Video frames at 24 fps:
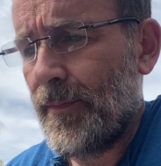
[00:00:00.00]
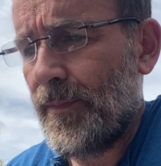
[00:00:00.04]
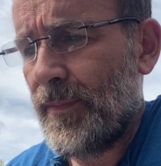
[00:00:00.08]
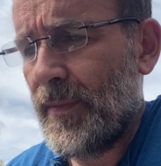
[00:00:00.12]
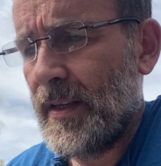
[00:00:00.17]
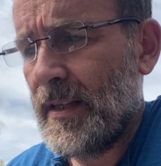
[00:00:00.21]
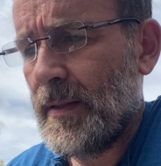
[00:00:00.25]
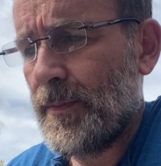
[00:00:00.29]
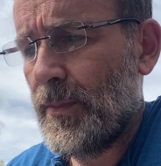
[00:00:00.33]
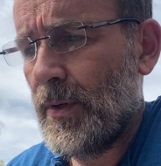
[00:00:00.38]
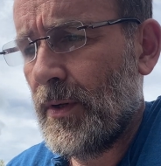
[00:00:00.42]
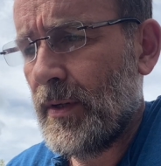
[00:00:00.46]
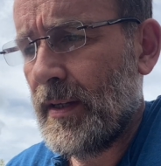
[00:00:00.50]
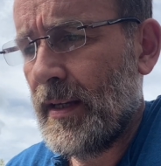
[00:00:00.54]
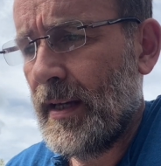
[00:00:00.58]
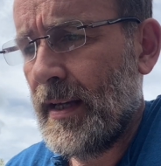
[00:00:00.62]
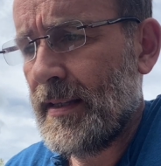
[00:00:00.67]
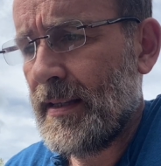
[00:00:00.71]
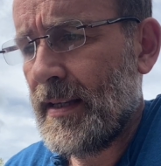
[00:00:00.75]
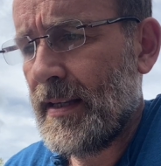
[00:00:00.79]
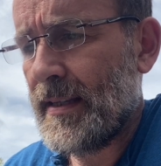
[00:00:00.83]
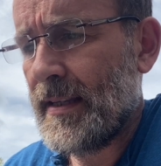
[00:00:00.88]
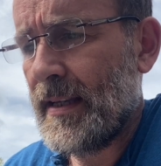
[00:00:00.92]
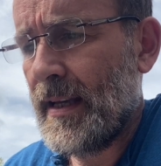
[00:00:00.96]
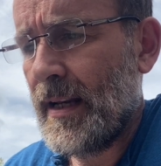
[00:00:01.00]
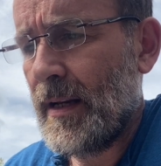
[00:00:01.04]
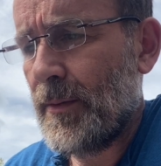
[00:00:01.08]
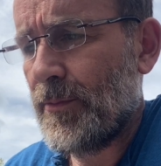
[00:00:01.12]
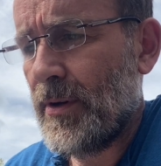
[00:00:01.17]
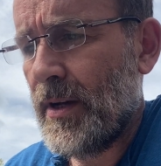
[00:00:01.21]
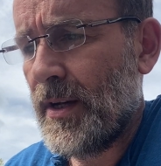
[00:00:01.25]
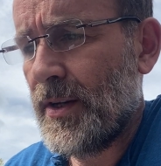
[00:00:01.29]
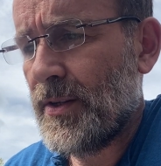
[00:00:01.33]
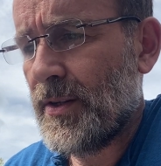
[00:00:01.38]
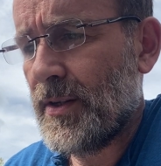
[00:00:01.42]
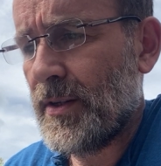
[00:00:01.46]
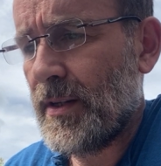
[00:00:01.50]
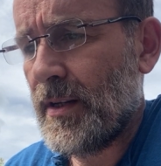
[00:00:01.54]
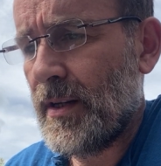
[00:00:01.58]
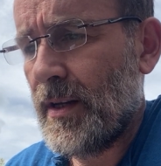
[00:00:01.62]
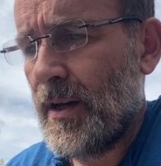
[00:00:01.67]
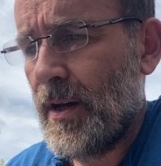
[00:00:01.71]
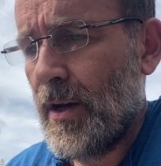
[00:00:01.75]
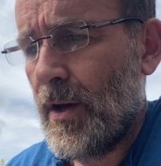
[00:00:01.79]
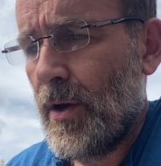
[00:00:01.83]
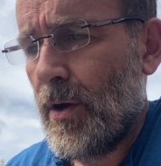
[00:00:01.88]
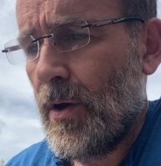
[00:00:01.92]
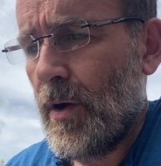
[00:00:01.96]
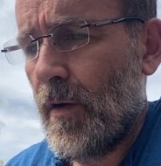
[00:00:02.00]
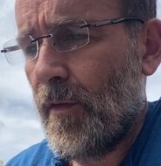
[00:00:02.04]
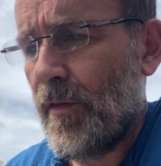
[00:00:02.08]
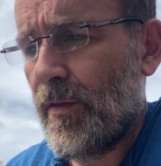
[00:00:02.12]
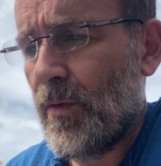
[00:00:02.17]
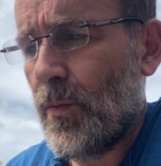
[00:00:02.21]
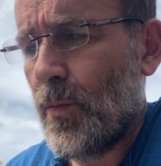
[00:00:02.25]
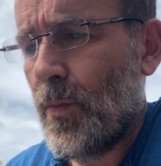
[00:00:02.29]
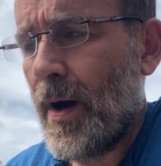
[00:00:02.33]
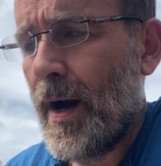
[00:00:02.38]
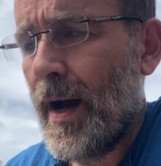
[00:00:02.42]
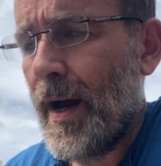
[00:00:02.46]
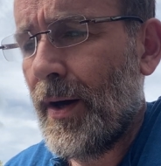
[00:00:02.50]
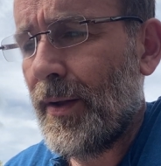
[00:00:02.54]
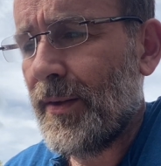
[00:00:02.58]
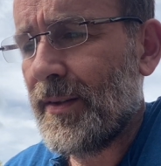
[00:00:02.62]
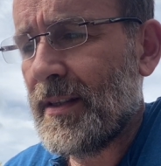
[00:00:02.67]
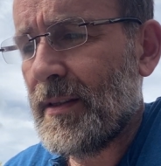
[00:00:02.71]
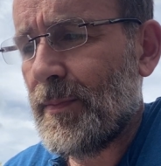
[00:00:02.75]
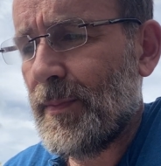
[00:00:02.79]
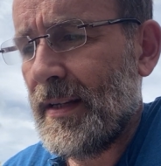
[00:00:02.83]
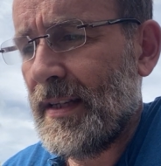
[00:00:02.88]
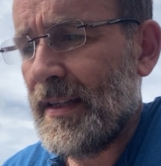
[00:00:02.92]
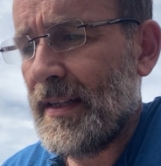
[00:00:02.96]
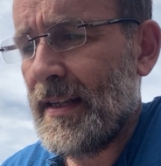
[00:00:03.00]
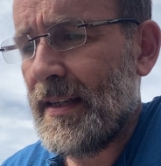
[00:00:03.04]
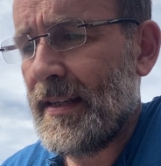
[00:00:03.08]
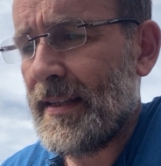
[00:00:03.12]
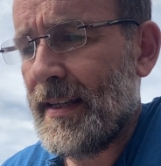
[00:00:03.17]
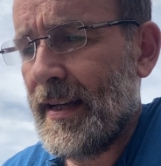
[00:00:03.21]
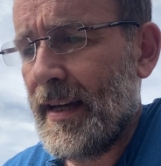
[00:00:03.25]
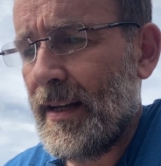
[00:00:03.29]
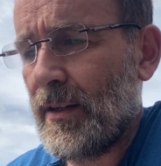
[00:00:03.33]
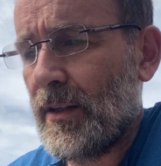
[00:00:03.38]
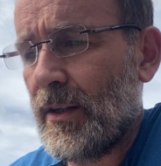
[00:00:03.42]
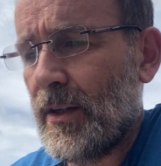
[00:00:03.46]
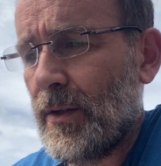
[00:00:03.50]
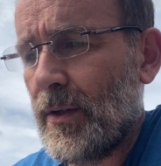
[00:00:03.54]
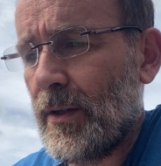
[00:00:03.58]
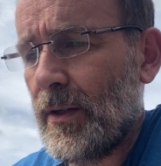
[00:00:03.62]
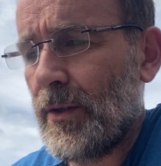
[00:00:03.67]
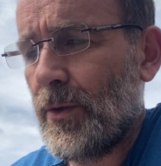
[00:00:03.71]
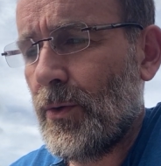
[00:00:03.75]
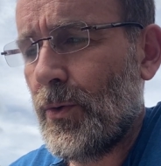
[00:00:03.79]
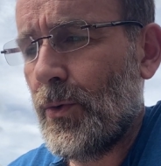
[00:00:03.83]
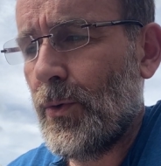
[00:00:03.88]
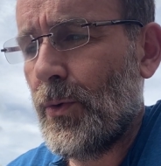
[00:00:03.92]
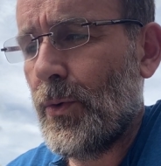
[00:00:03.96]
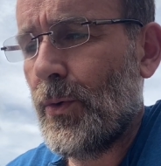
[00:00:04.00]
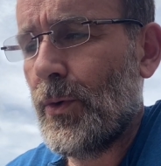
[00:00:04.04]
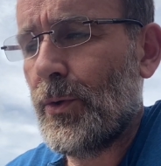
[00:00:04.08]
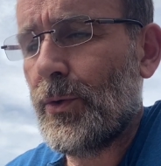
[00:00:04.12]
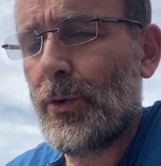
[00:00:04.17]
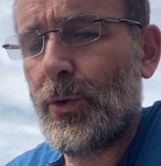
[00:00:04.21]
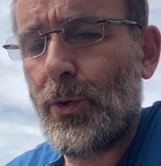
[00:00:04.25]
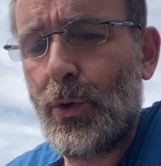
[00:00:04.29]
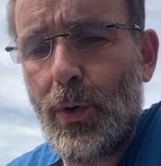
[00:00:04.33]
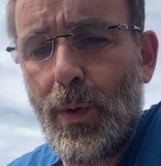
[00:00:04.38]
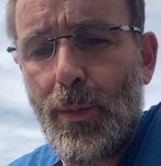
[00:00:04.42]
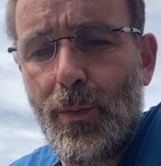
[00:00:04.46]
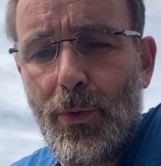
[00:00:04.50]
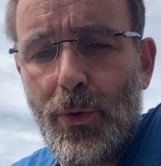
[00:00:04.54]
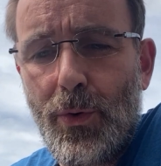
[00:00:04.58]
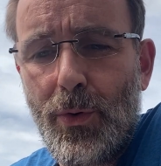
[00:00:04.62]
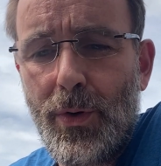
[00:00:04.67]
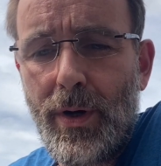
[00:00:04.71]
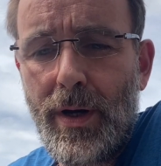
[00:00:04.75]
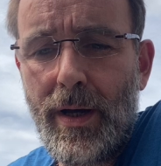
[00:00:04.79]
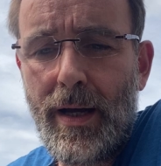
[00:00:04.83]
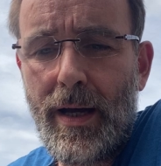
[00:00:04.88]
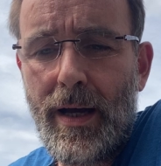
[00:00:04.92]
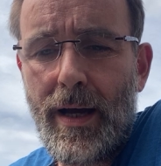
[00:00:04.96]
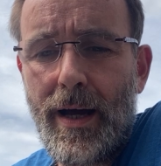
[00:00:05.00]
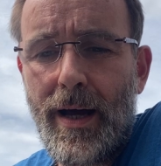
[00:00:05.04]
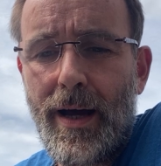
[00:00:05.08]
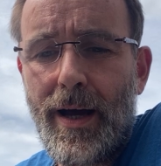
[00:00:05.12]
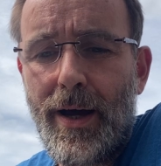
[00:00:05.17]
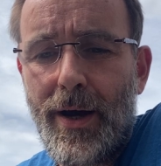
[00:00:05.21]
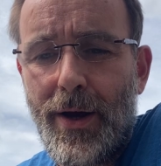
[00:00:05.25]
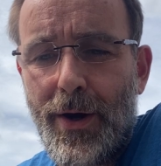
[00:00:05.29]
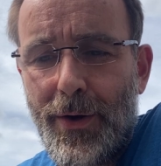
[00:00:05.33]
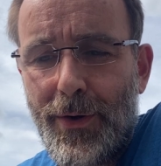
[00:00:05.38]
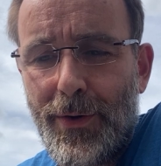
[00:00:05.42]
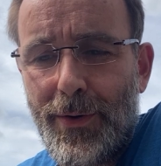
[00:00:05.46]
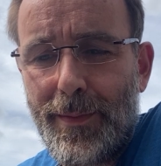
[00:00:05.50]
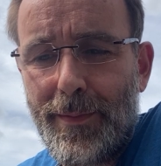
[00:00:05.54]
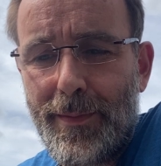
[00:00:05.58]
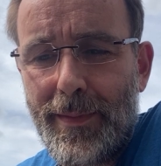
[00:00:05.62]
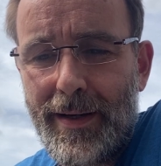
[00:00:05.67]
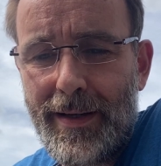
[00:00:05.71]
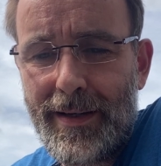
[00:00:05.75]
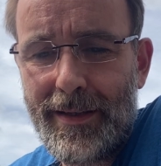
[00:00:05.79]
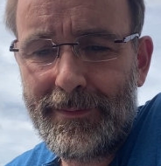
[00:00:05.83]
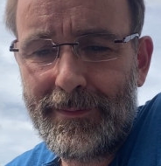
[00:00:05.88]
This book is a celebration of the wild species that call Cornwall home.